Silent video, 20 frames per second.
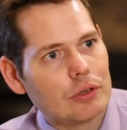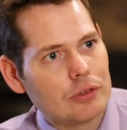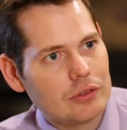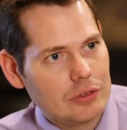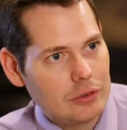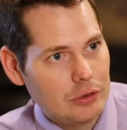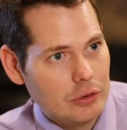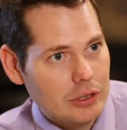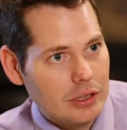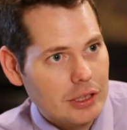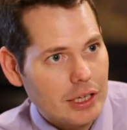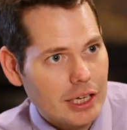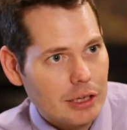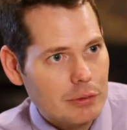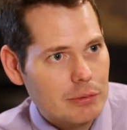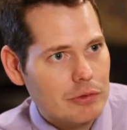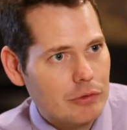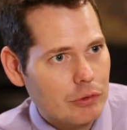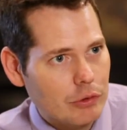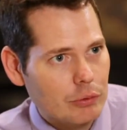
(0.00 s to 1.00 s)
person looking at
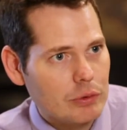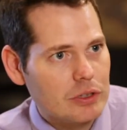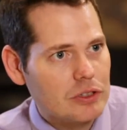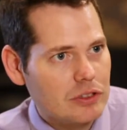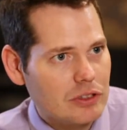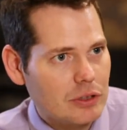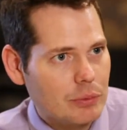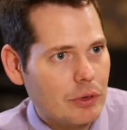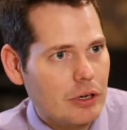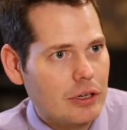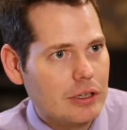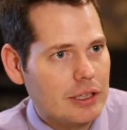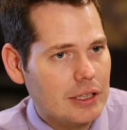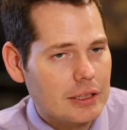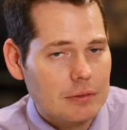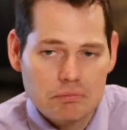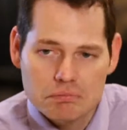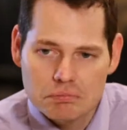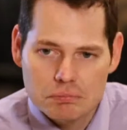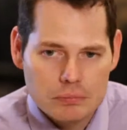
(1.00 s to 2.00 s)
it before it reaches the
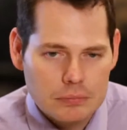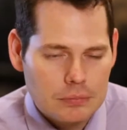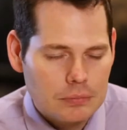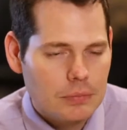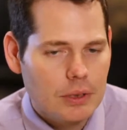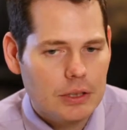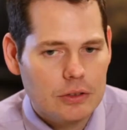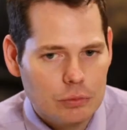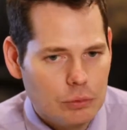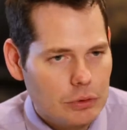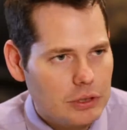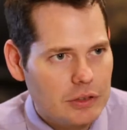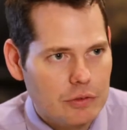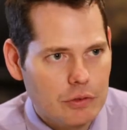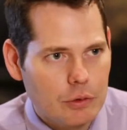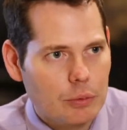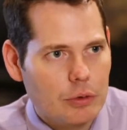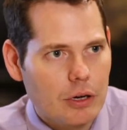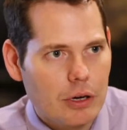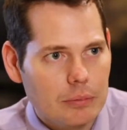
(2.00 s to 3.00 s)
market, that's a really
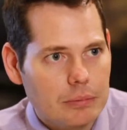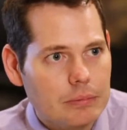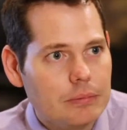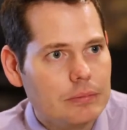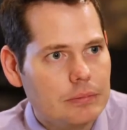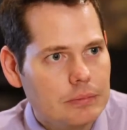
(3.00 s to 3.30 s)
difficult problem.